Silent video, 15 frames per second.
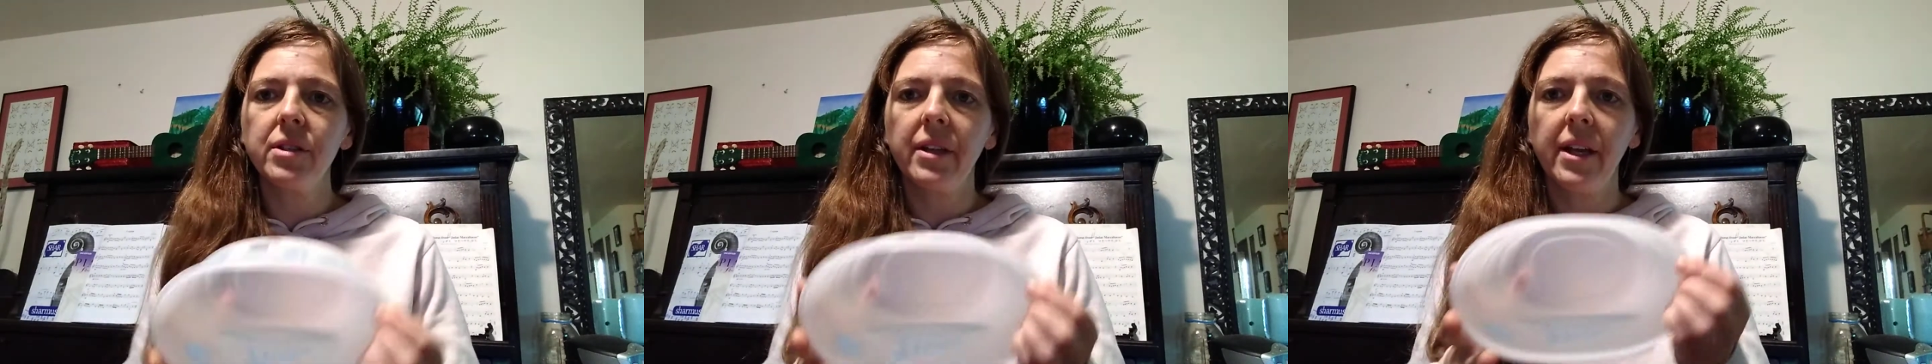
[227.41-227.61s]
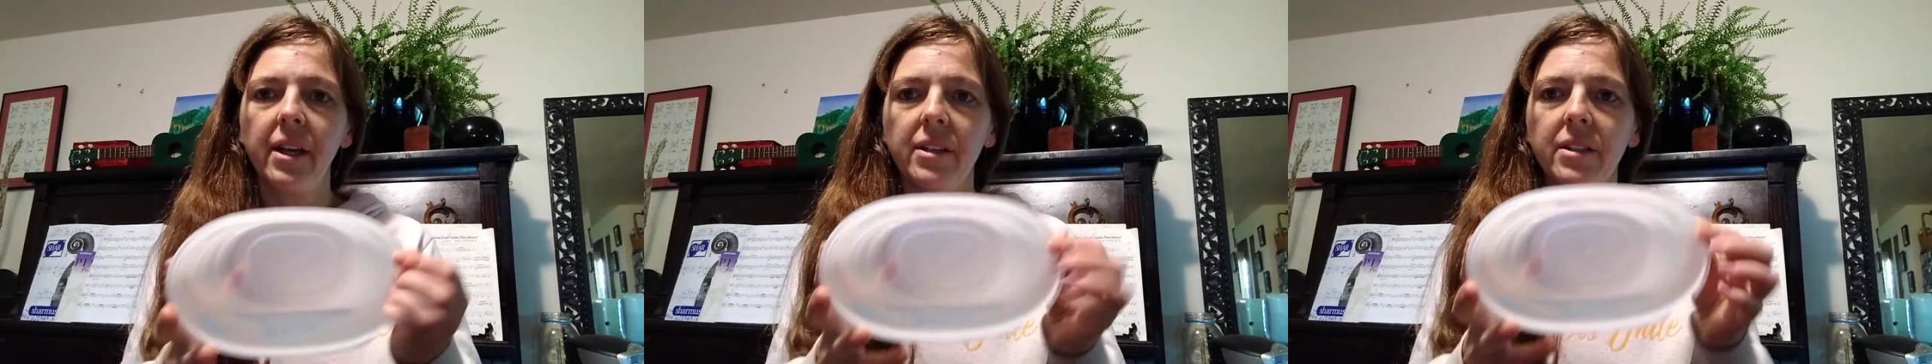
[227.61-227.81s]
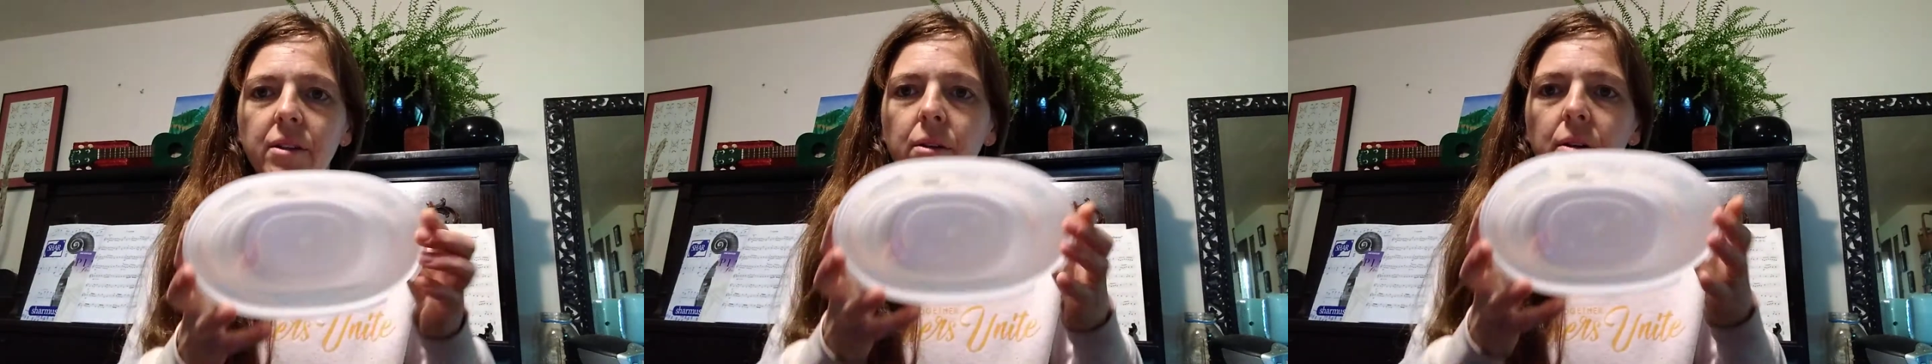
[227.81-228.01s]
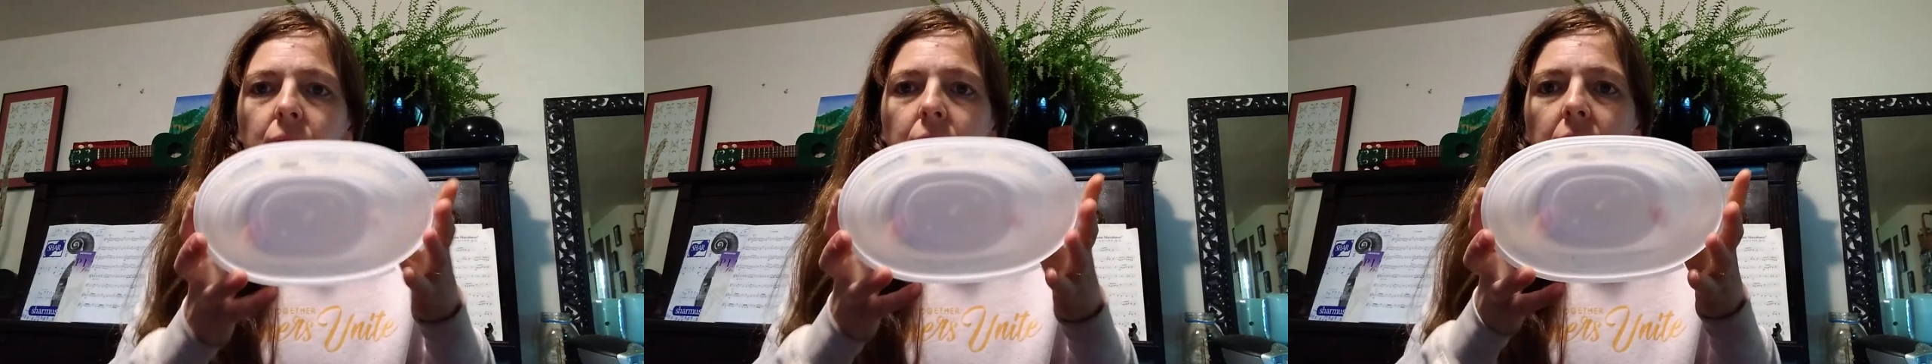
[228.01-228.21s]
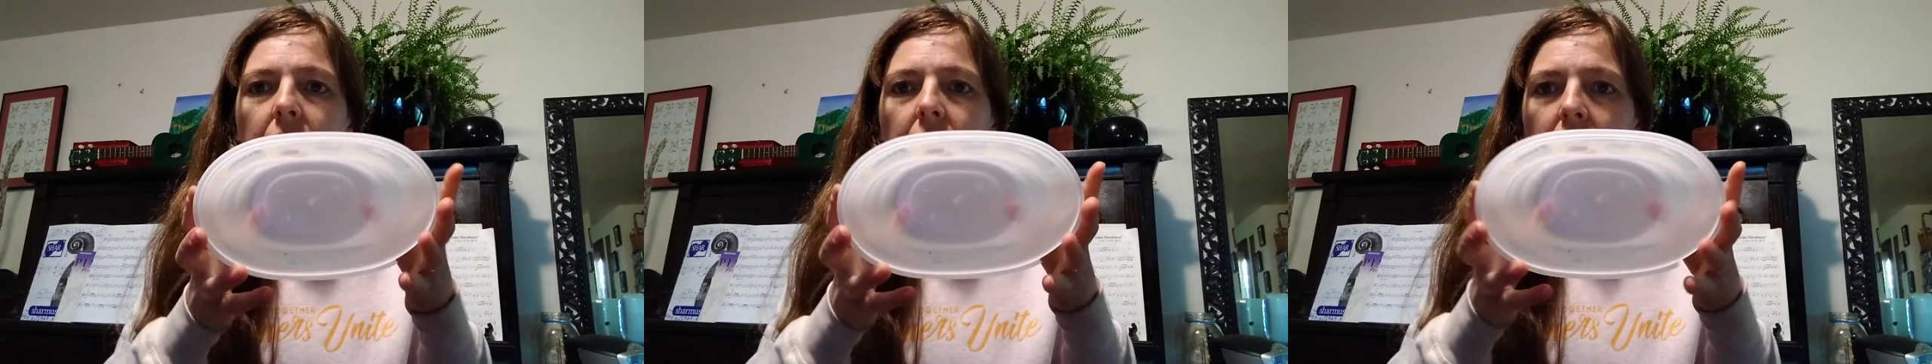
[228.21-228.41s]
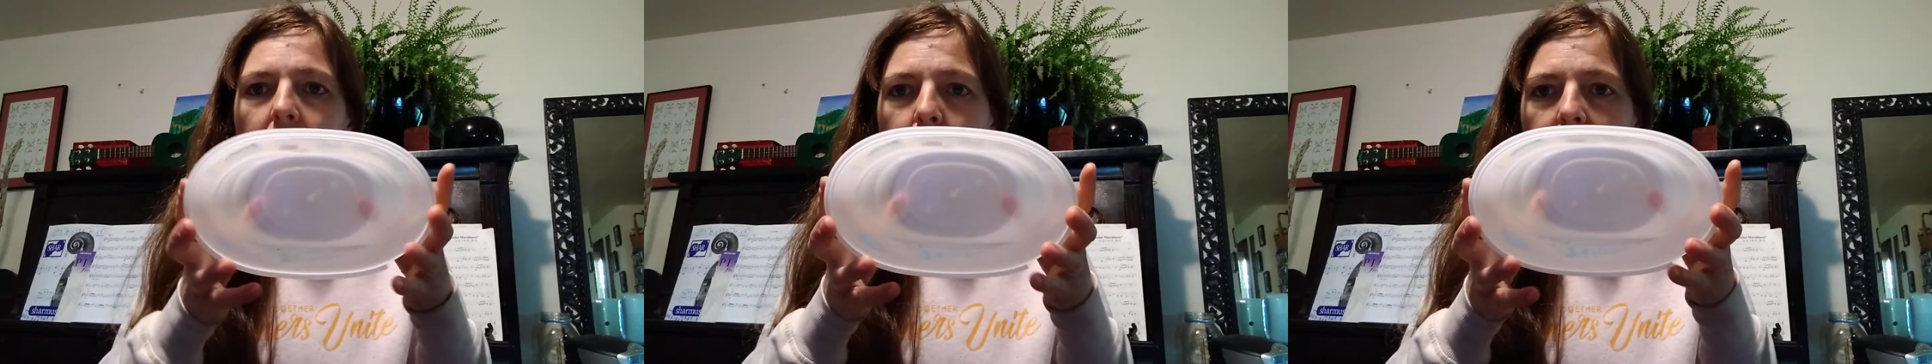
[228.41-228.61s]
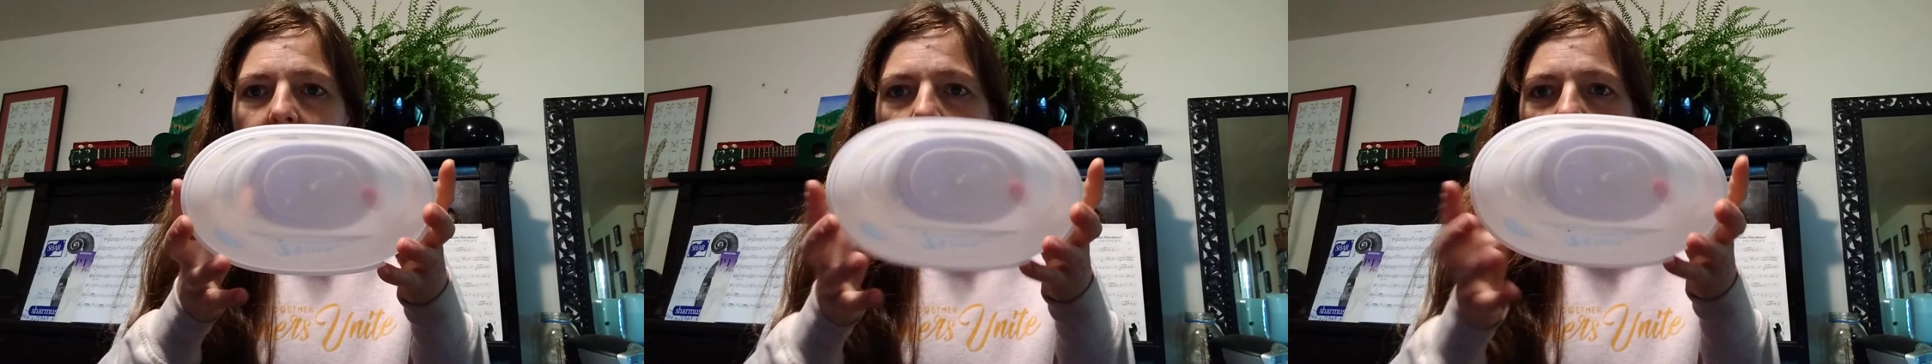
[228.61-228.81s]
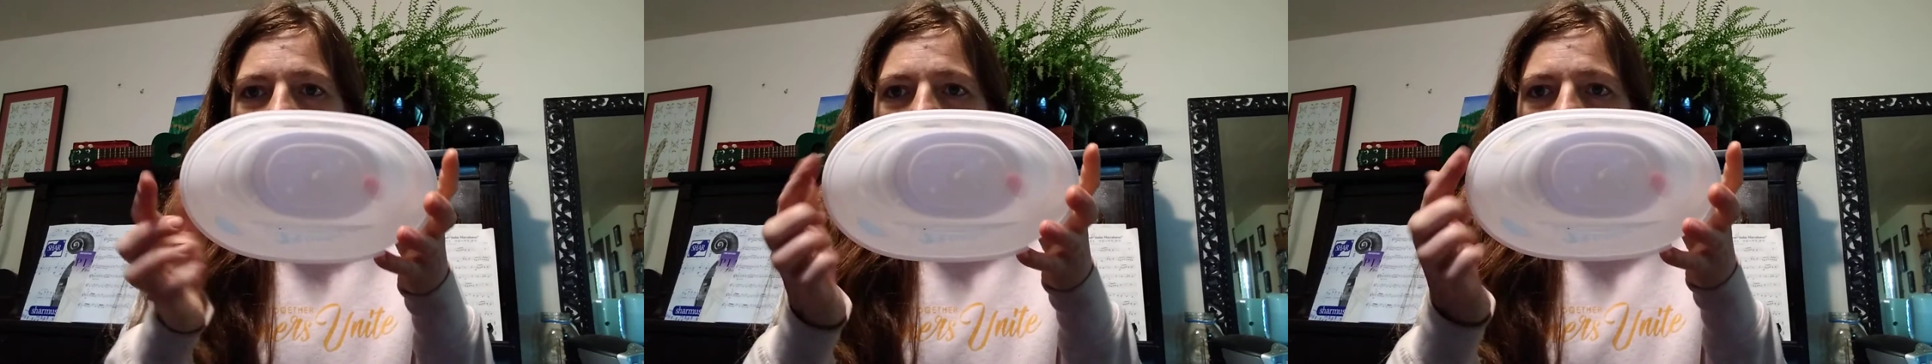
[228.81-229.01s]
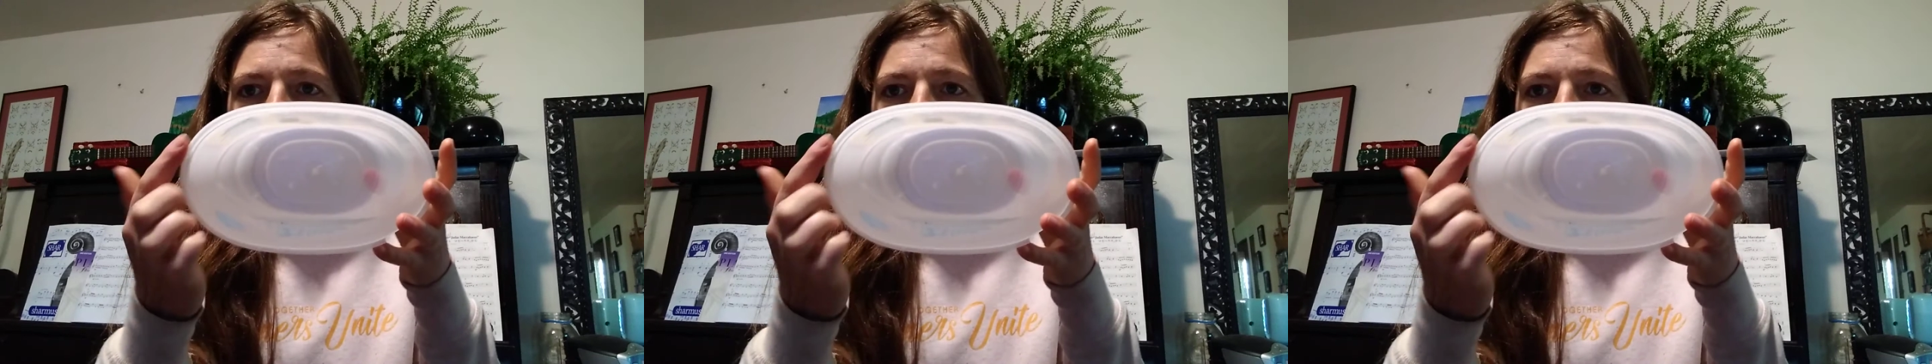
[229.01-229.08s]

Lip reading: like a circle, but it's